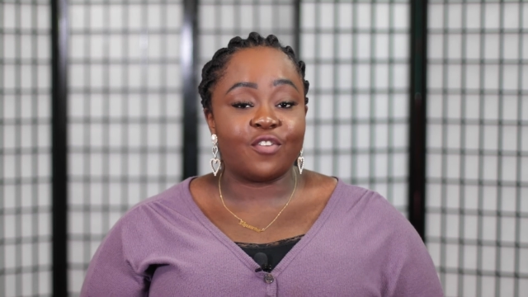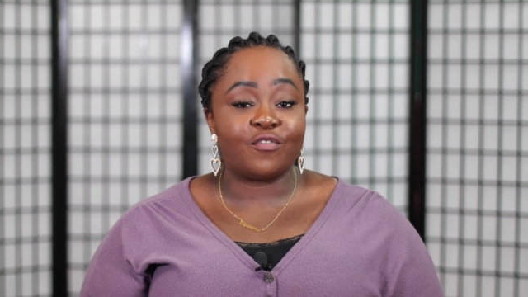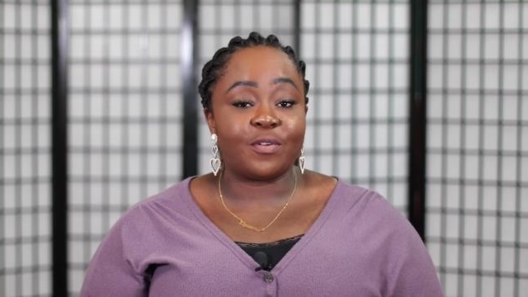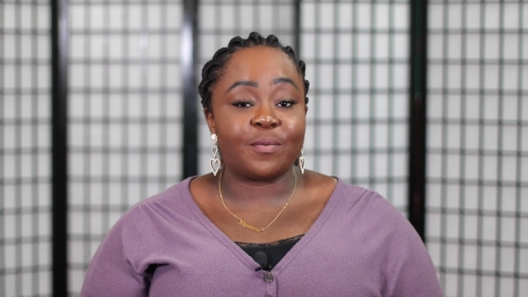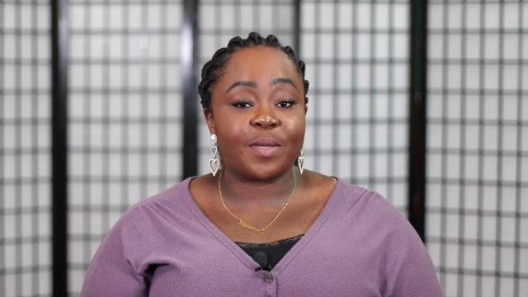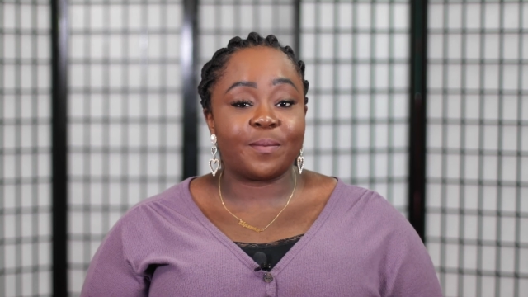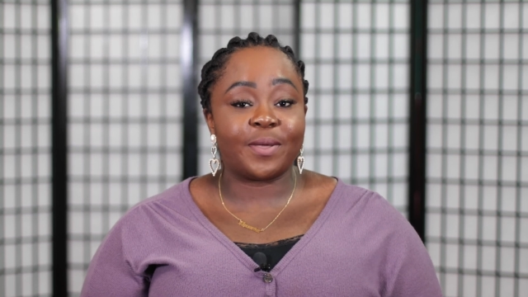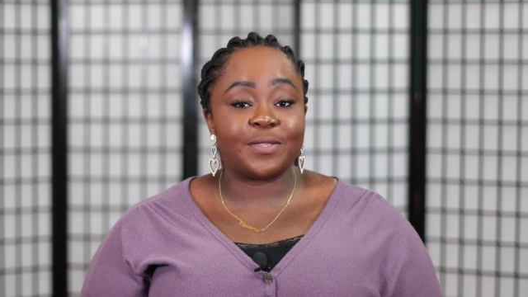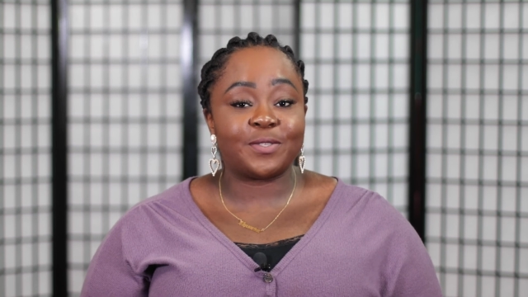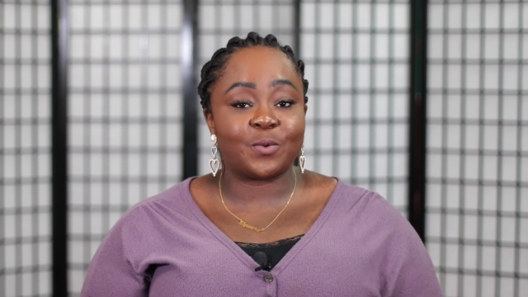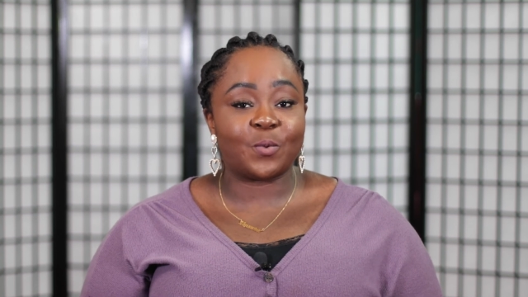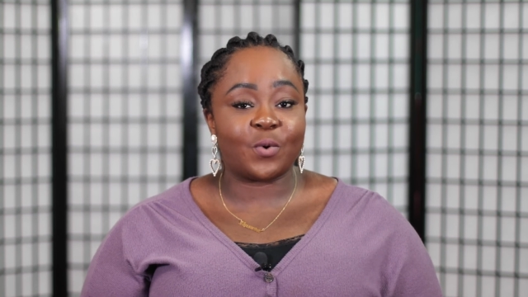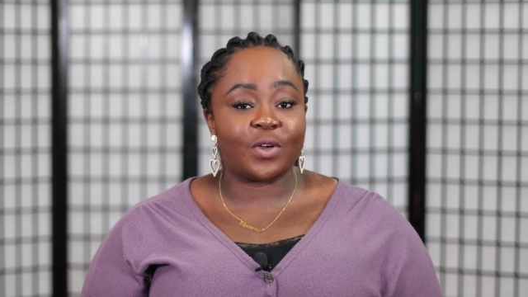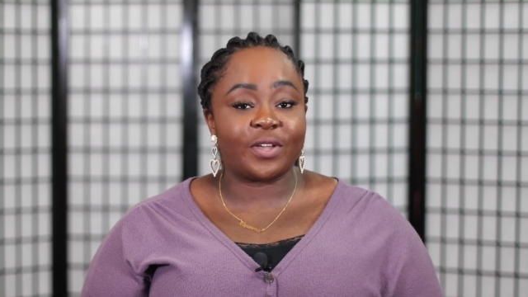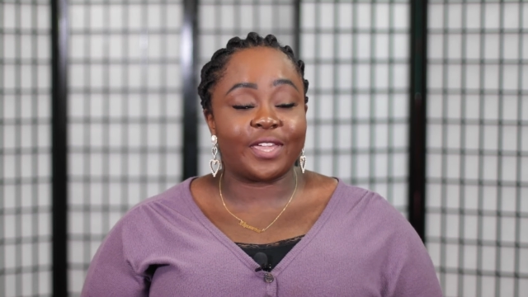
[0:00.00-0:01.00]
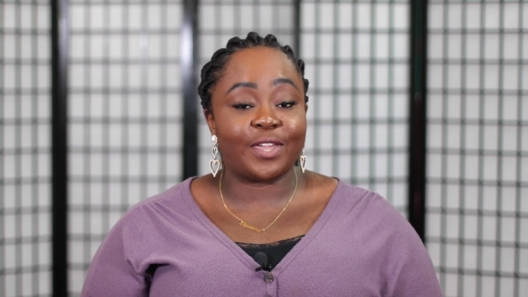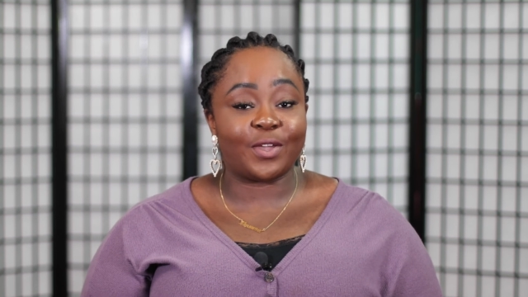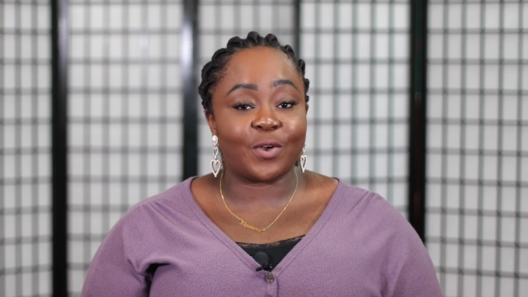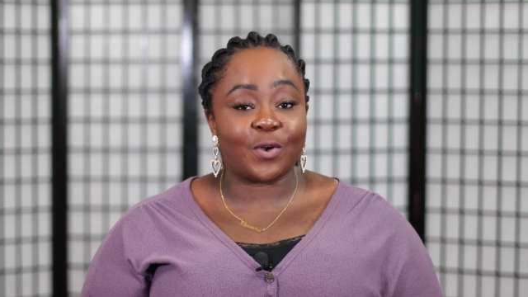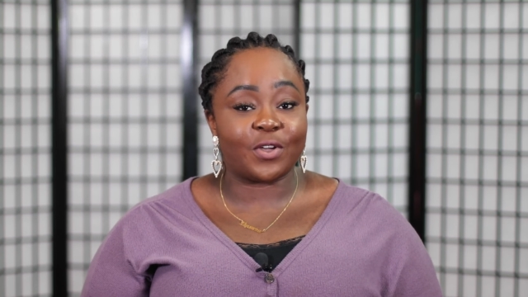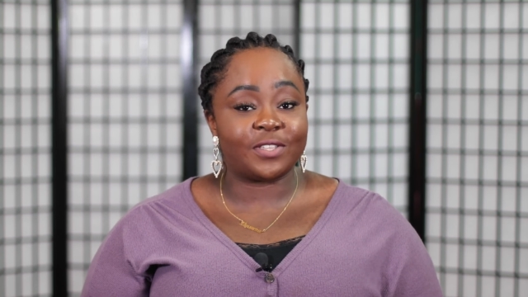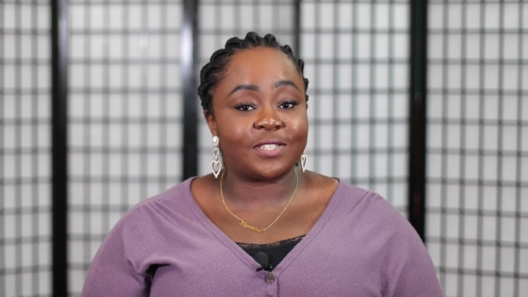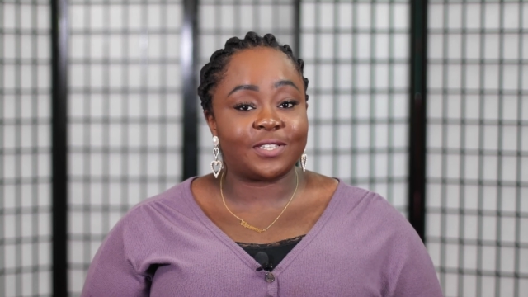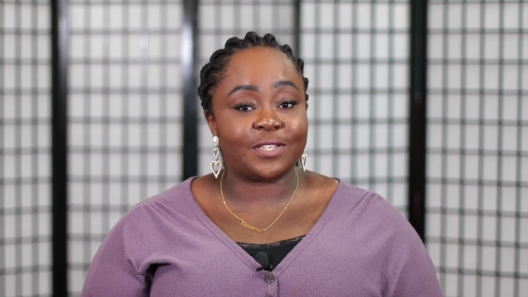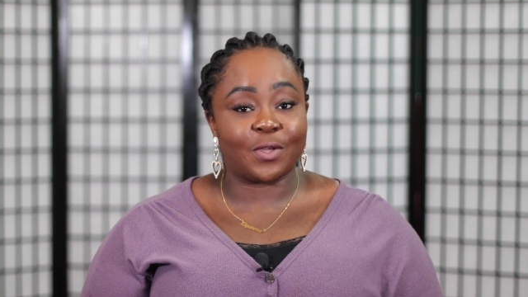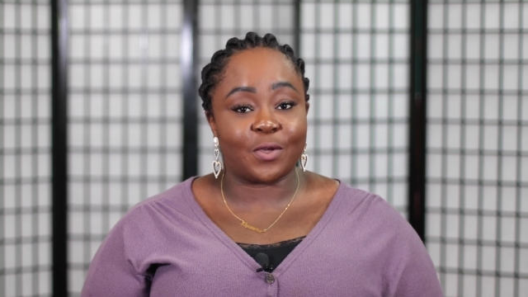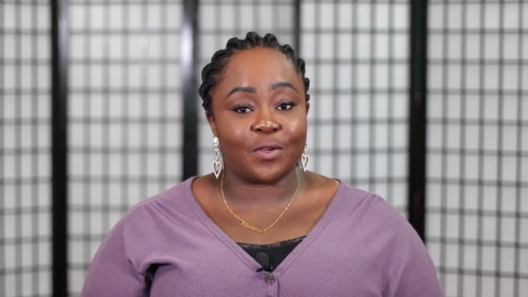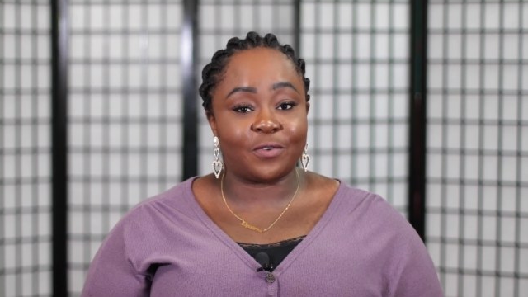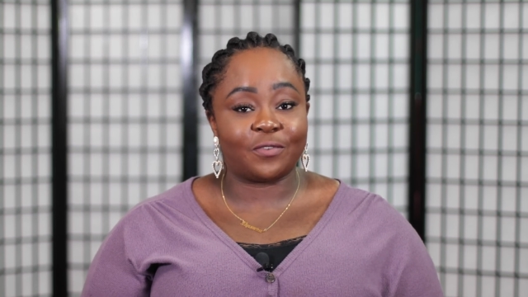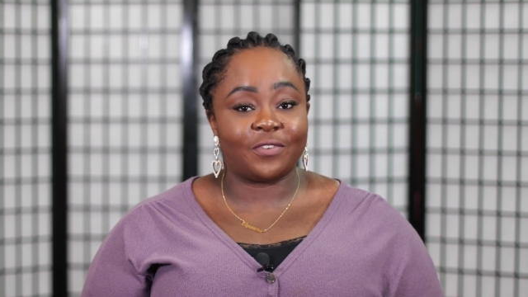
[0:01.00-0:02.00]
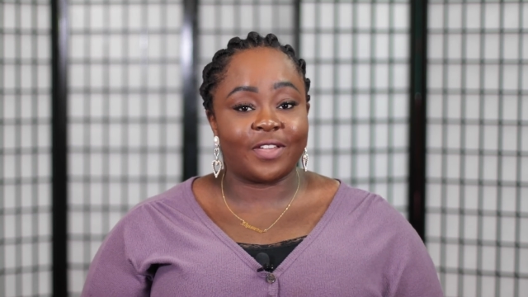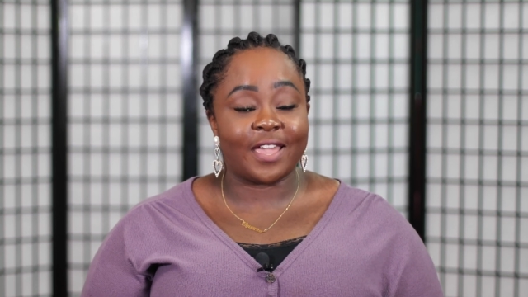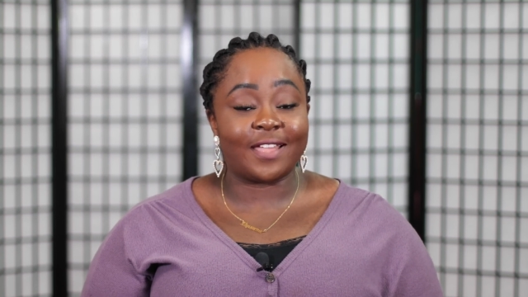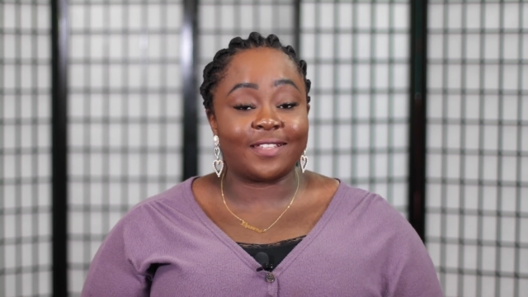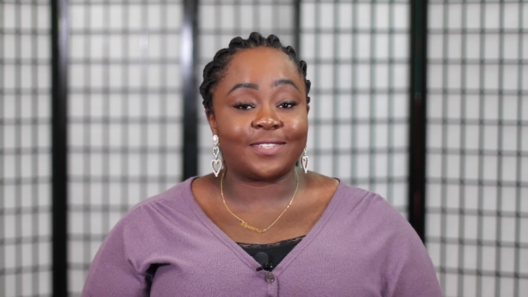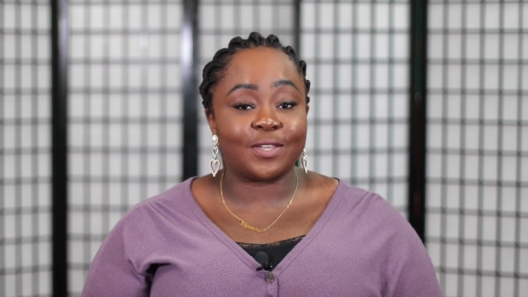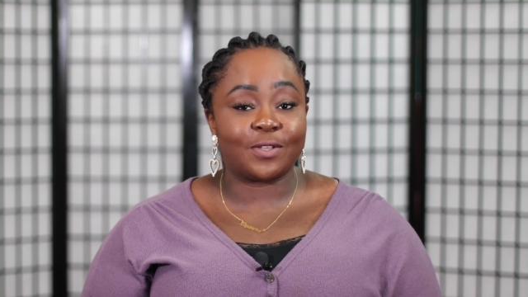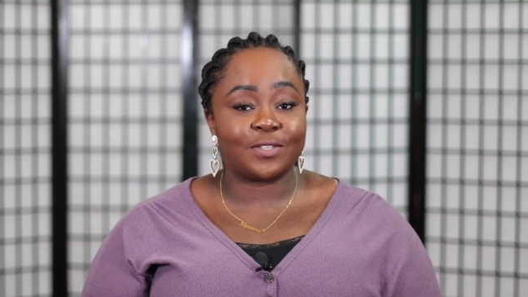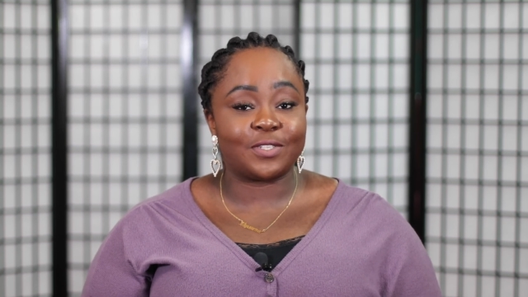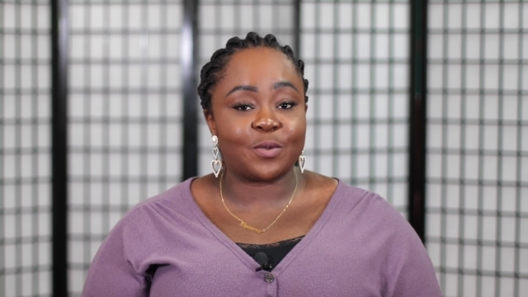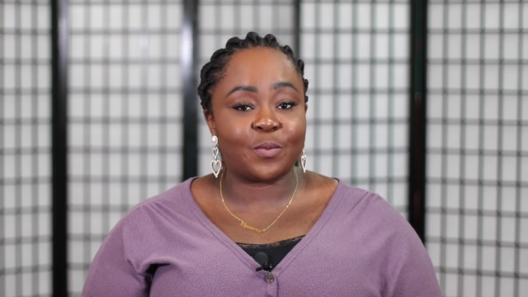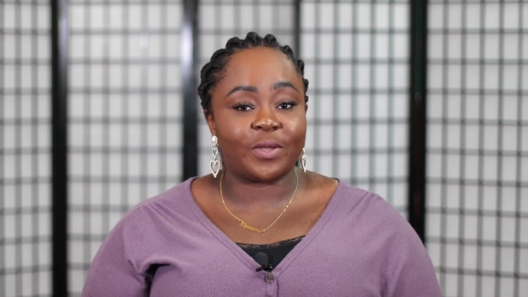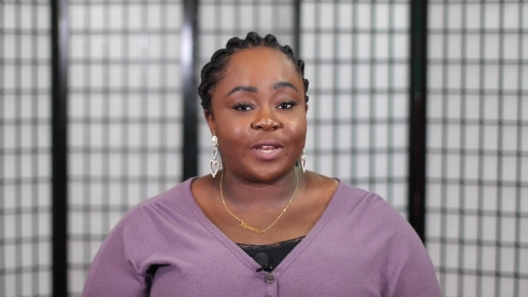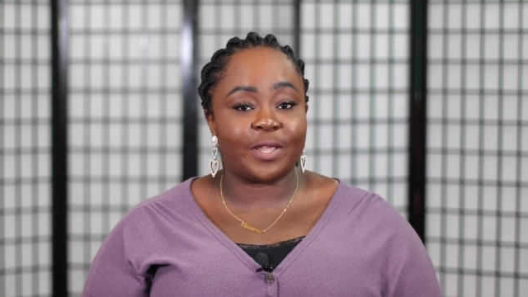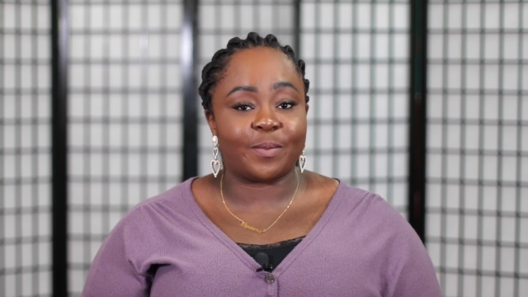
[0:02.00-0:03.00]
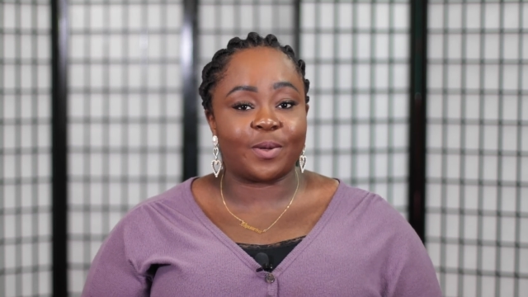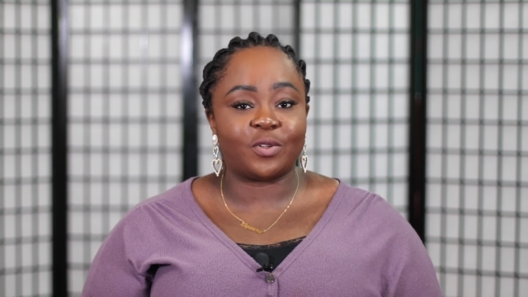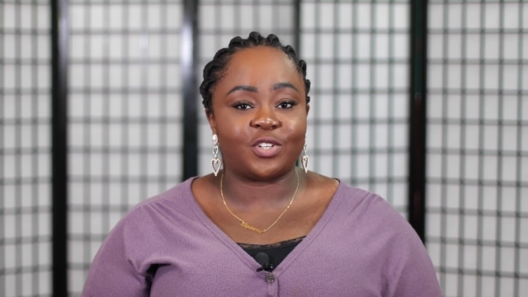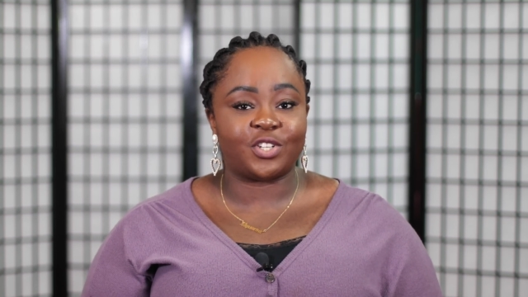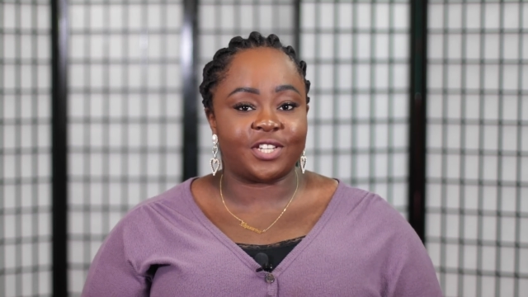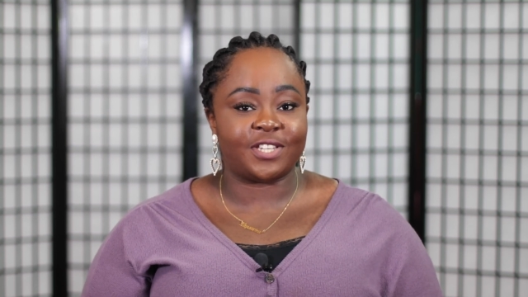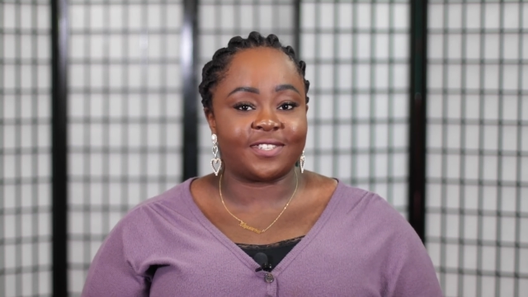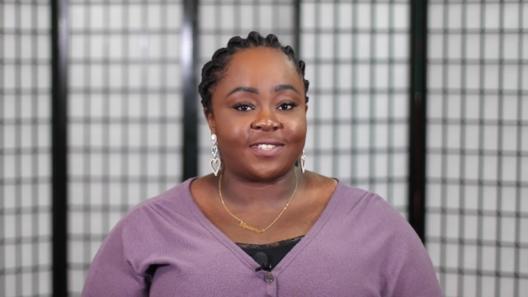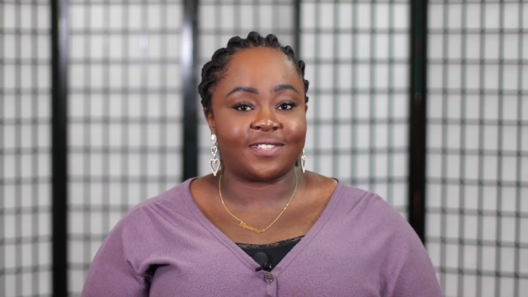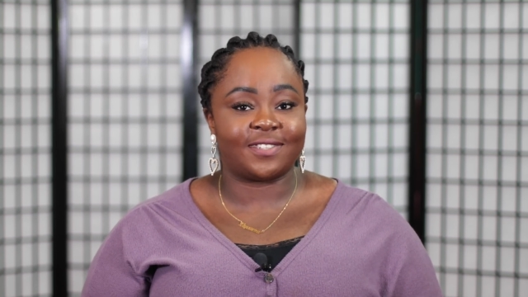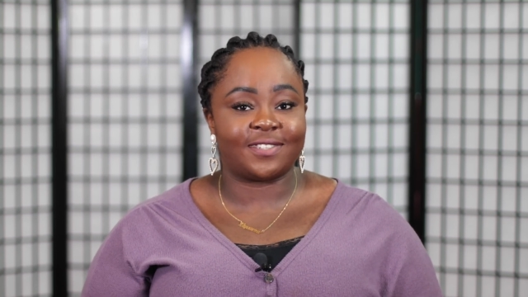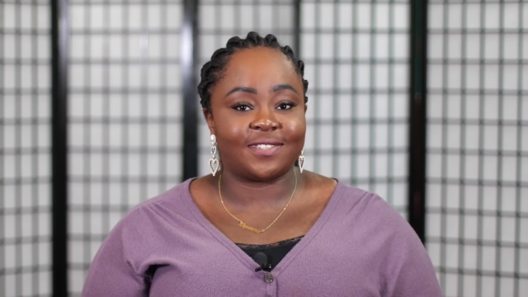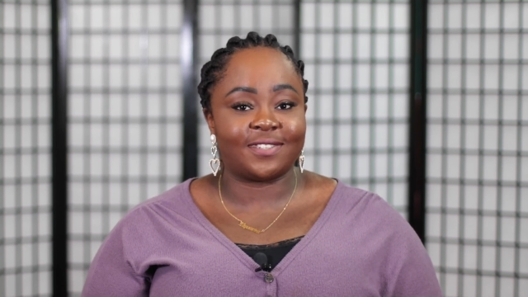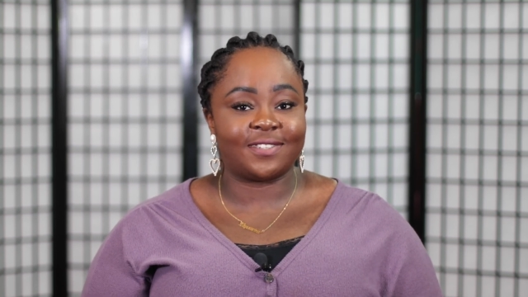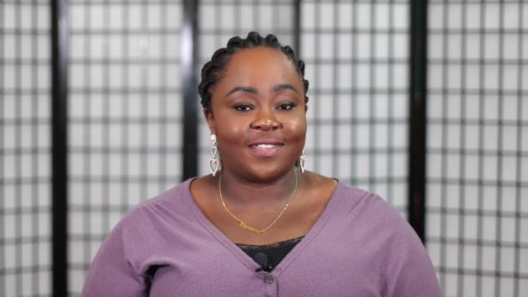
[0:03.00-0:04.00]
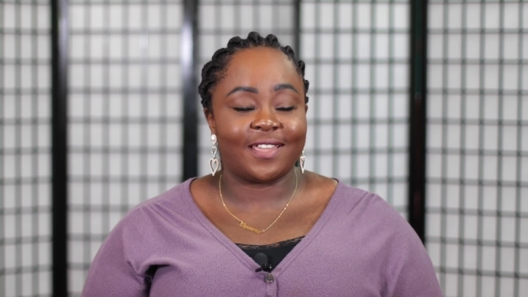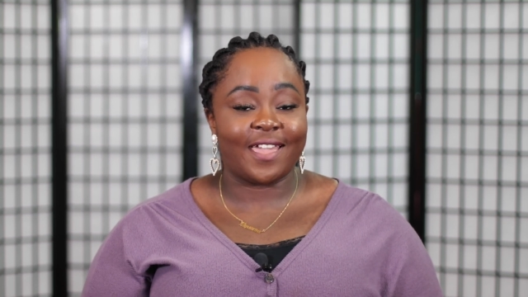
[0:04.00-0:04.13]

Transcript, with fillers: Remember to walk in God's love and tell someone about Jesus.